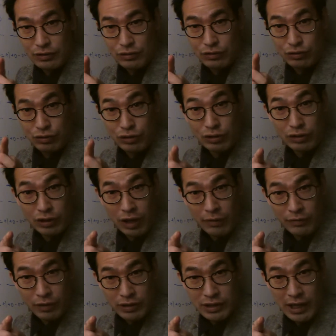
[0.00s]
Do you love
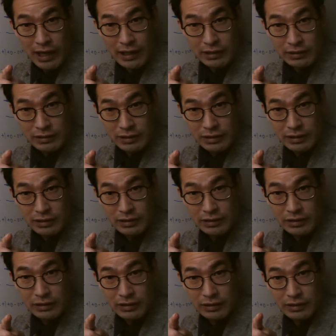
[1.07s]
your child?
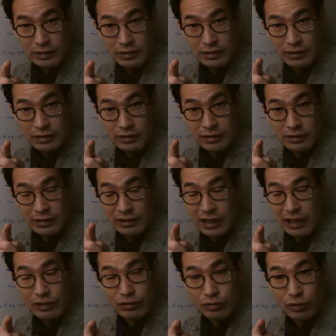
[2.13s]

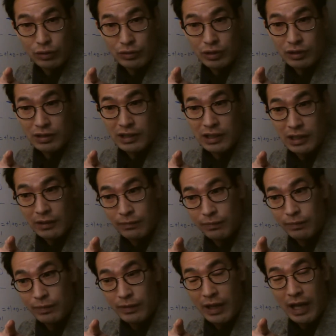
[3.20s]
Then you don't just give
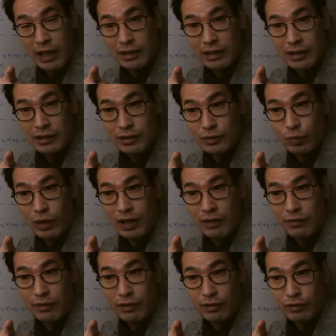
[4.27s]
candies
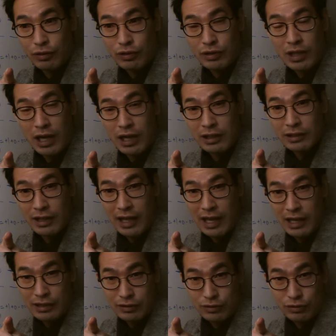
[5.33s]
whenever your child
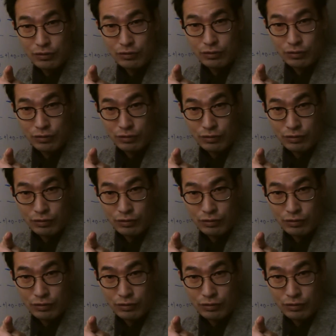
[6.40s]
asks you to.